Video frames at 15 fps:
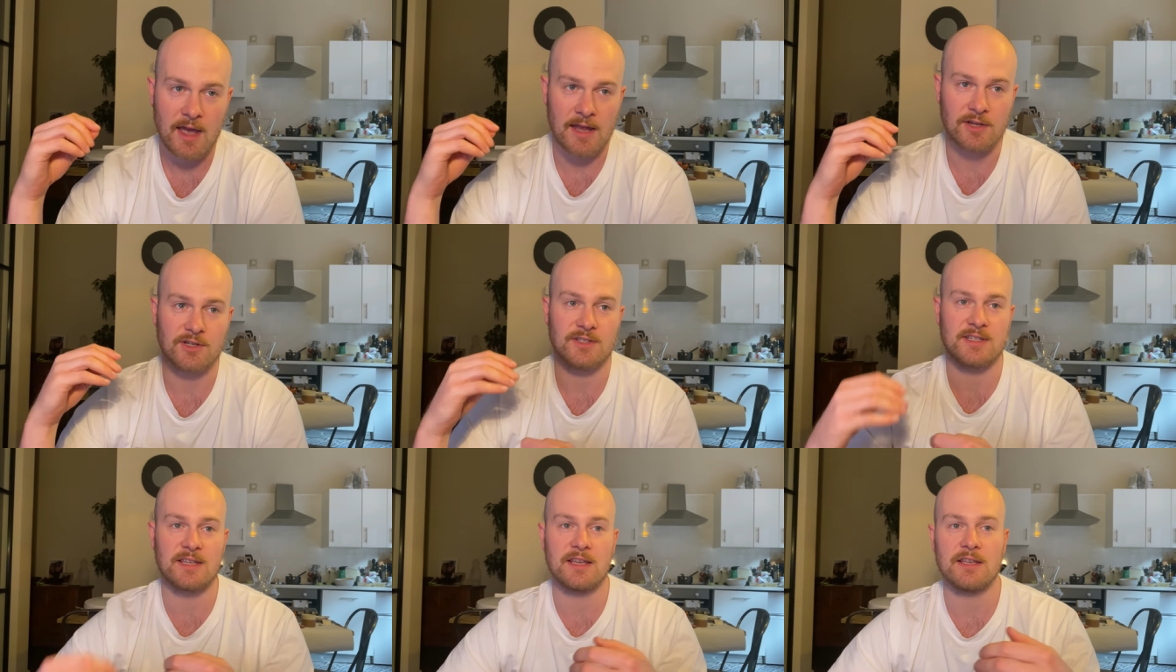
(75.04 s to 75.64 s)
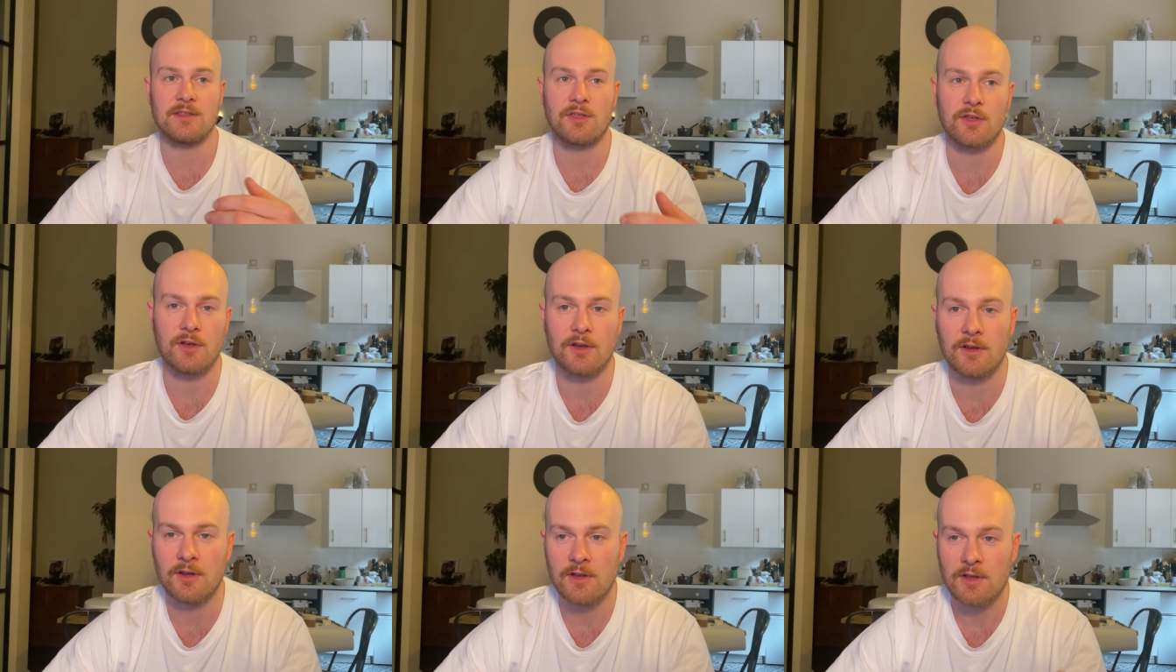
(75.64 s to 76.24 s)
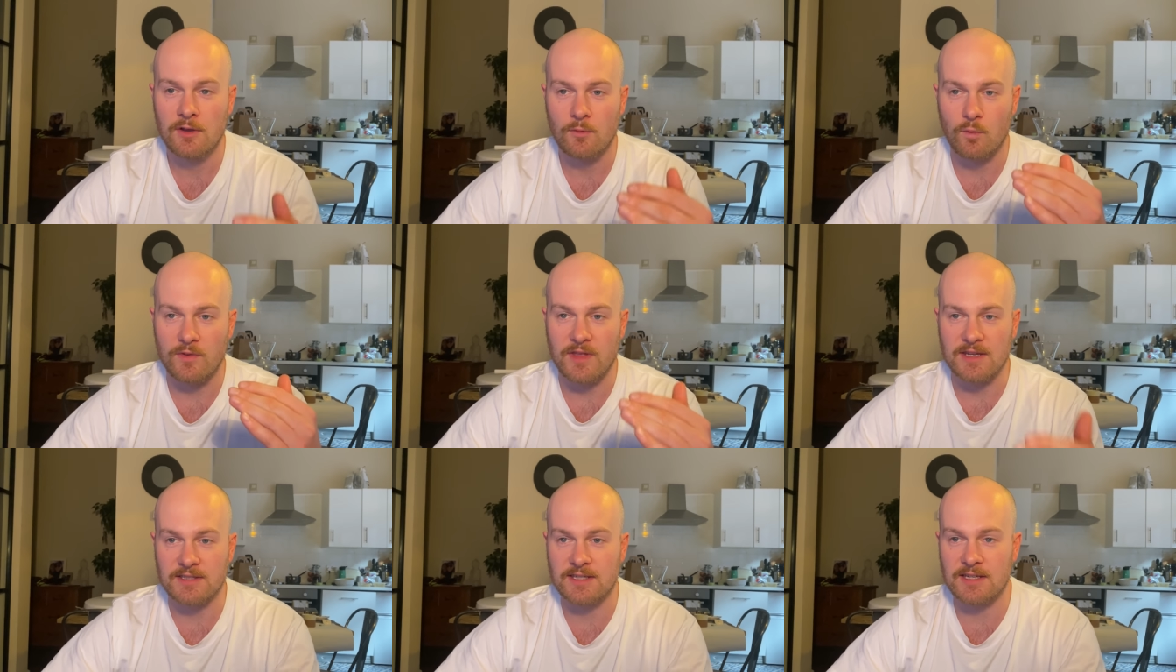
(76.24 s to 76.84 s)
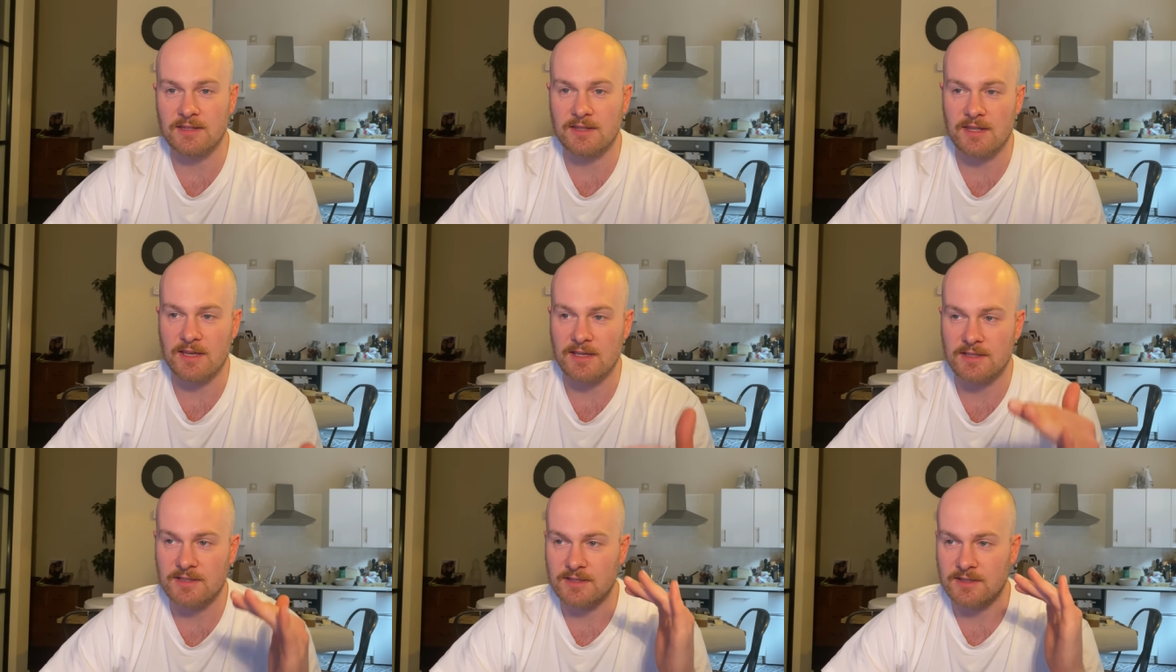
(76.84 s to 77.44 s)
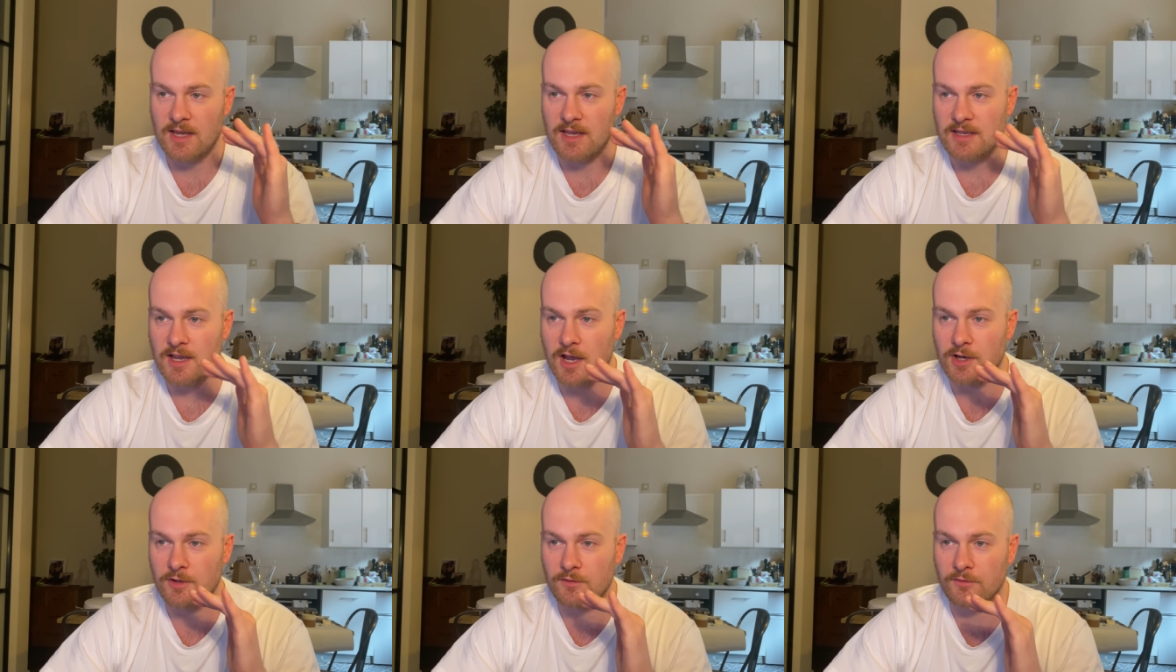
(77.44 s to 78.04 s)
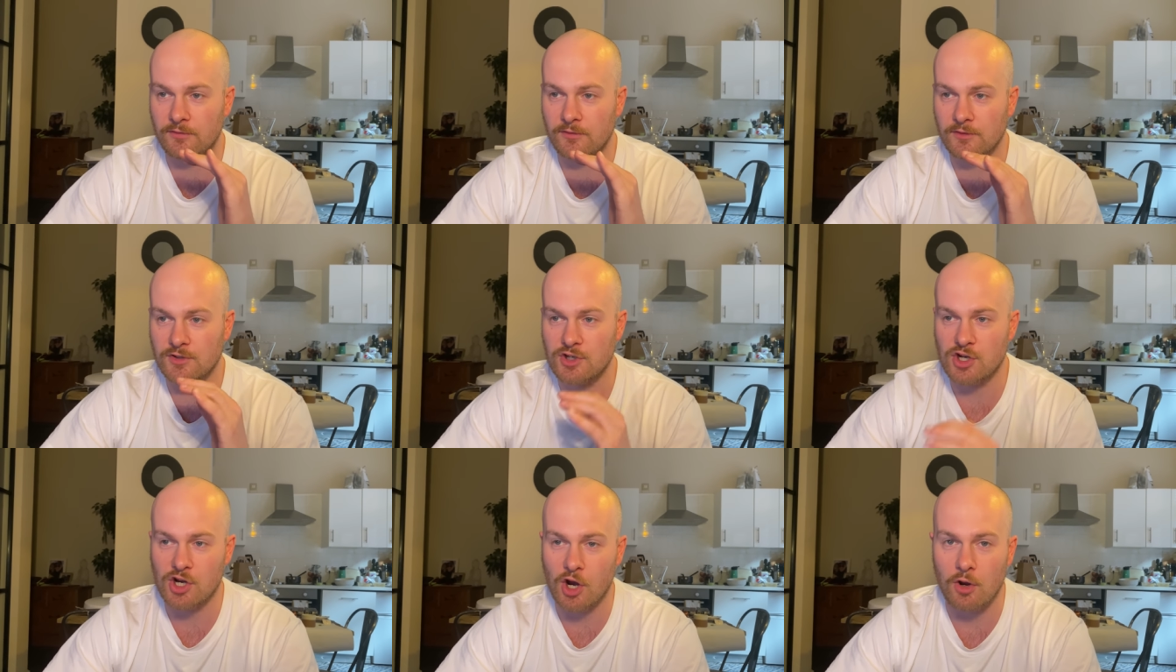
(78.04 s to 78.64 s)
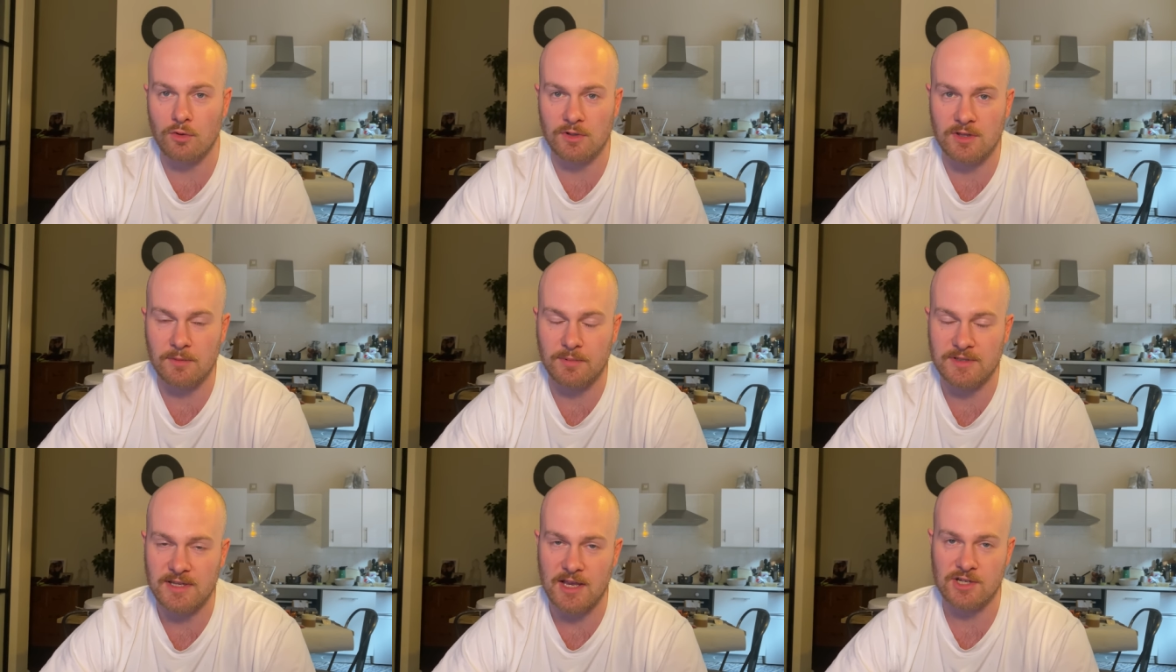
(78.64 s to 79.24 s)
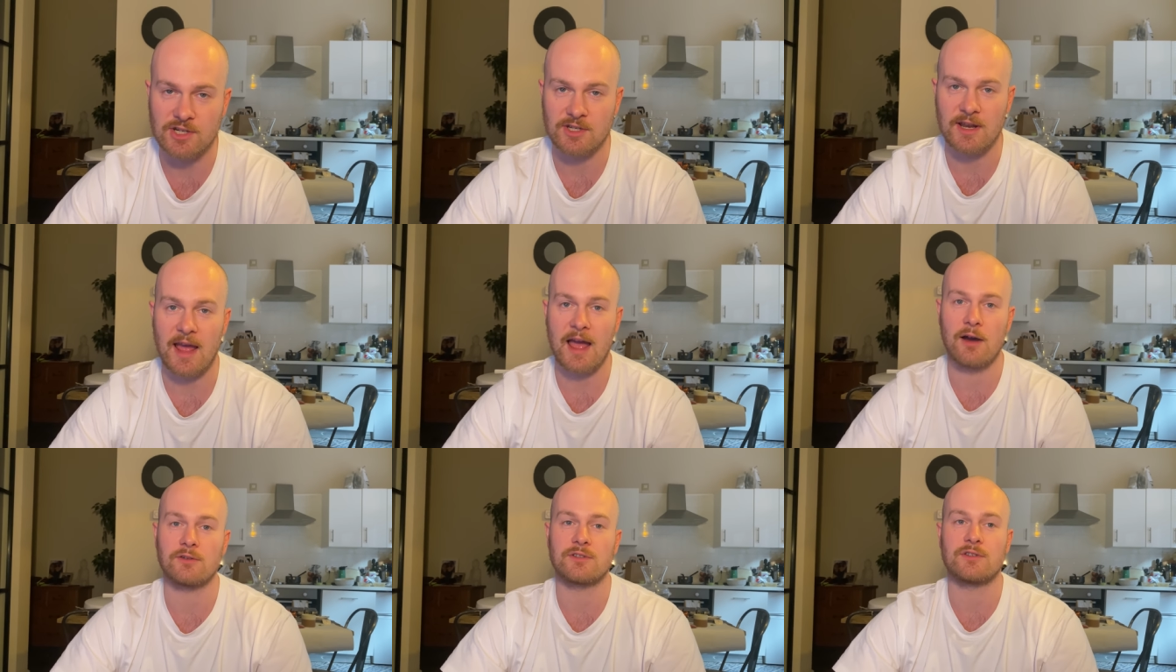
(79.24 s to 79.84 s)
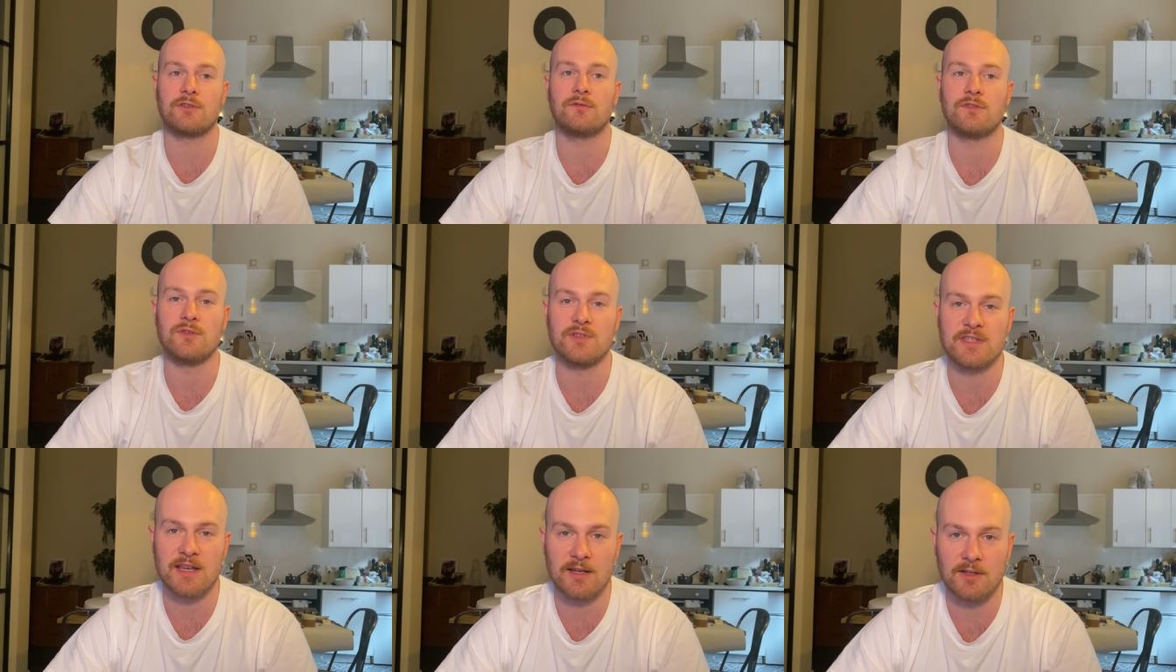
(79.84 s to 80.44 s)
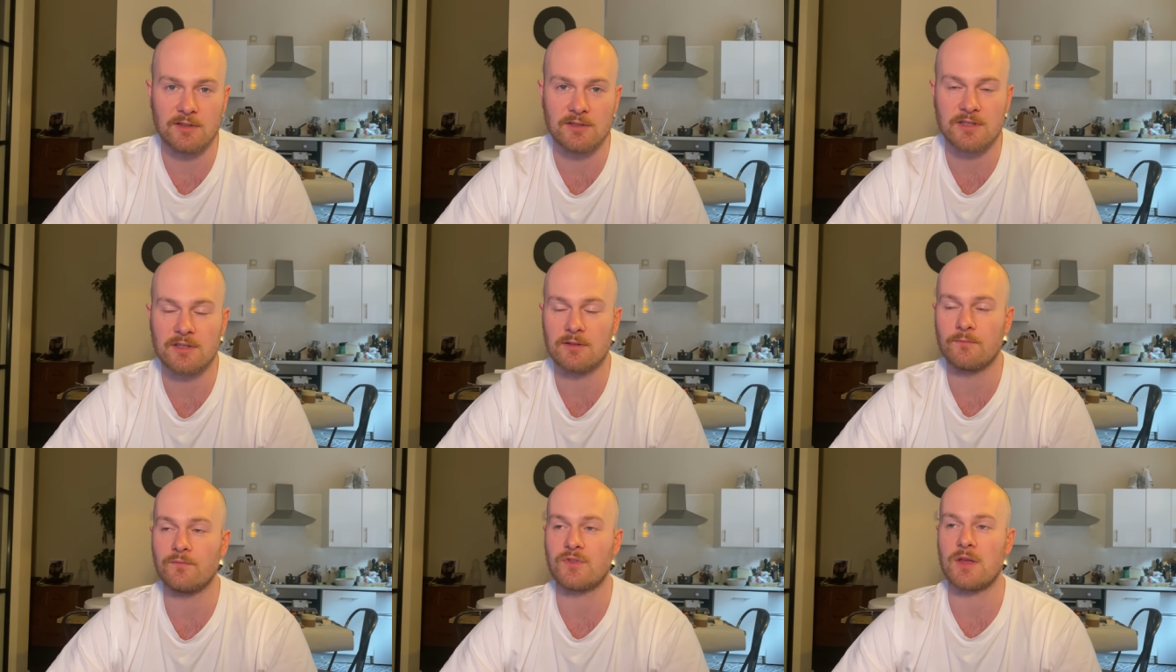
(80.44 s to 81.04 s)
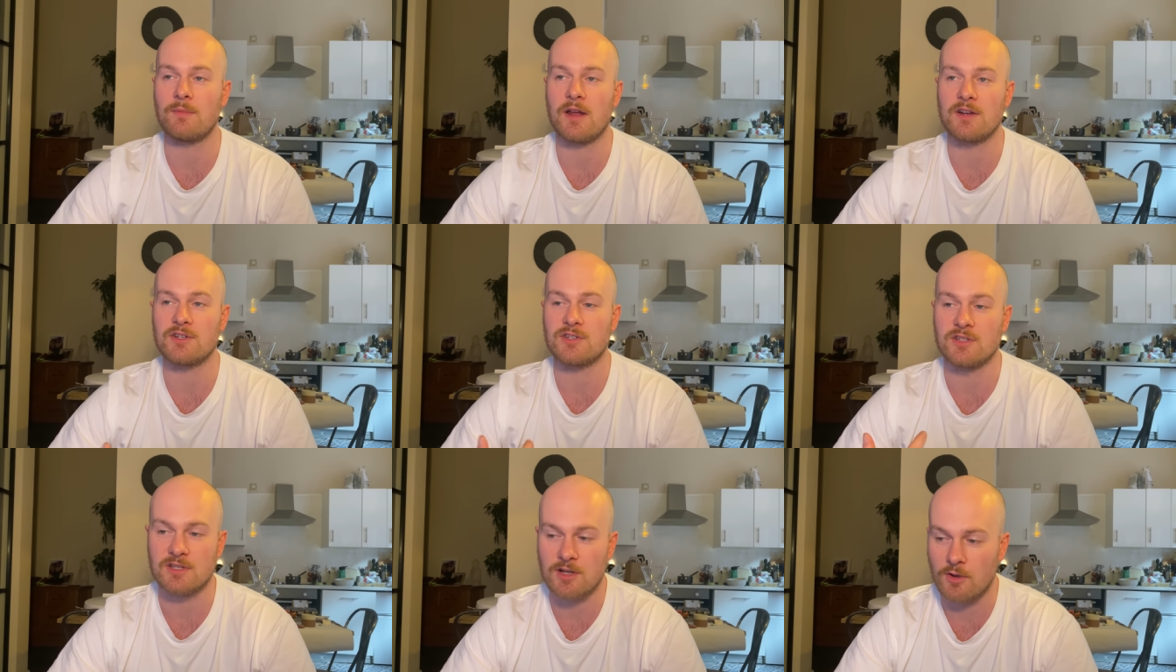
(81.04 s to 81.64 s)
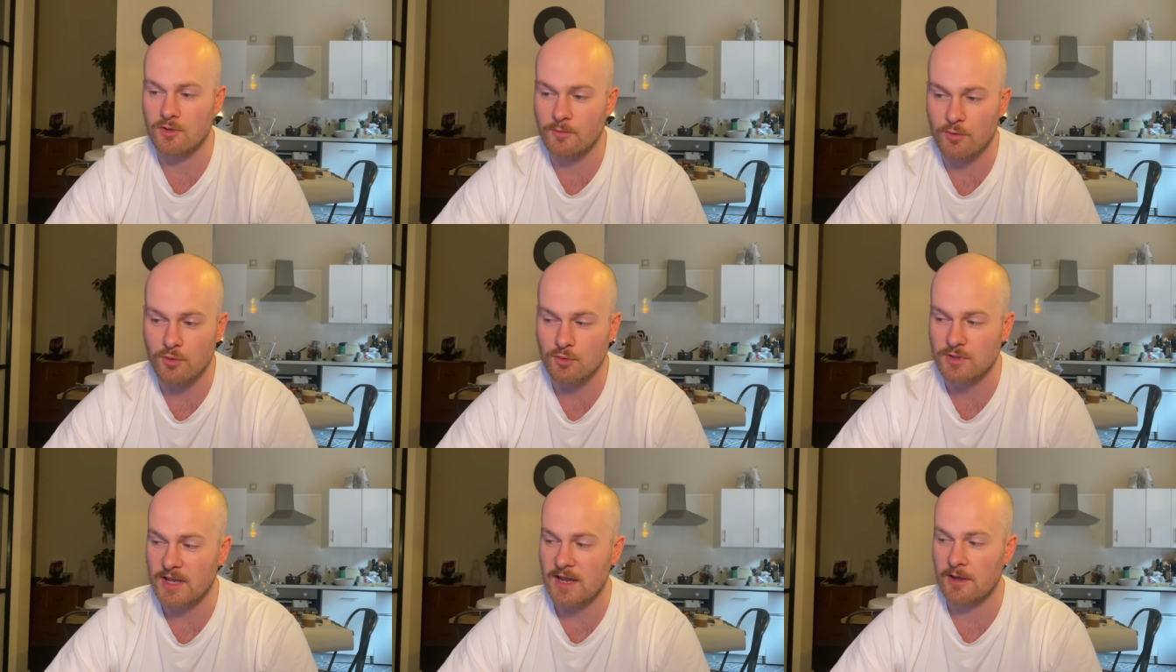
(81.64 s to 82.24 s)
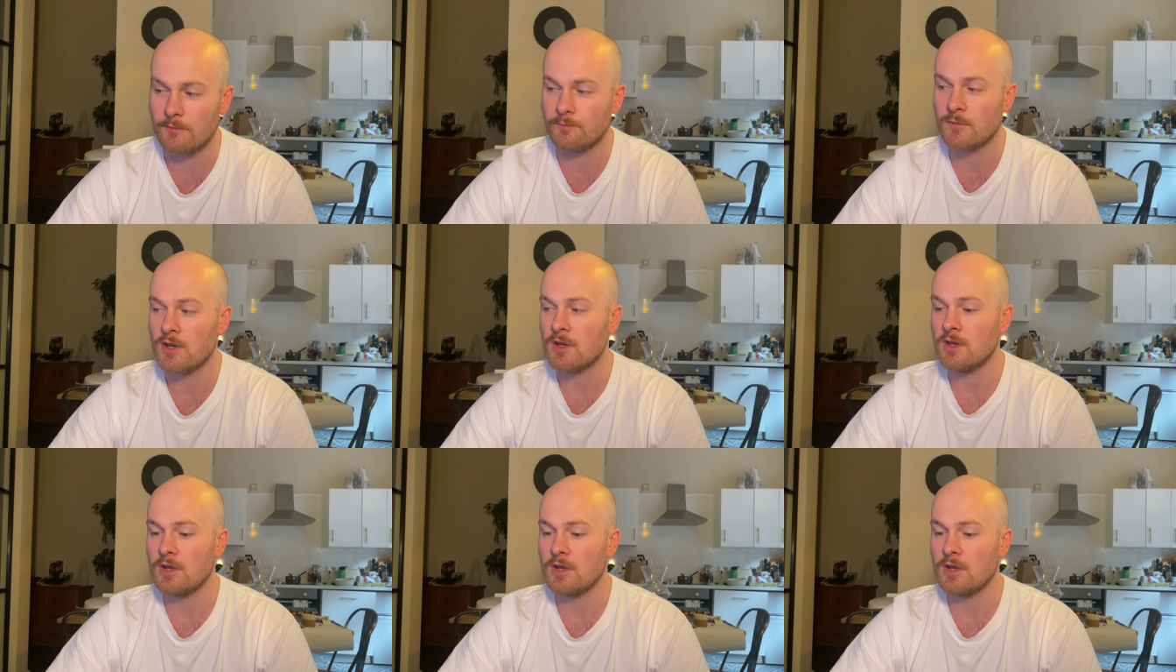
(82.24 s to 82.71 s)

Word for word: and you can see that when they did this, they kind of choked the possession out of New Zealand. They managed to slow the ball down.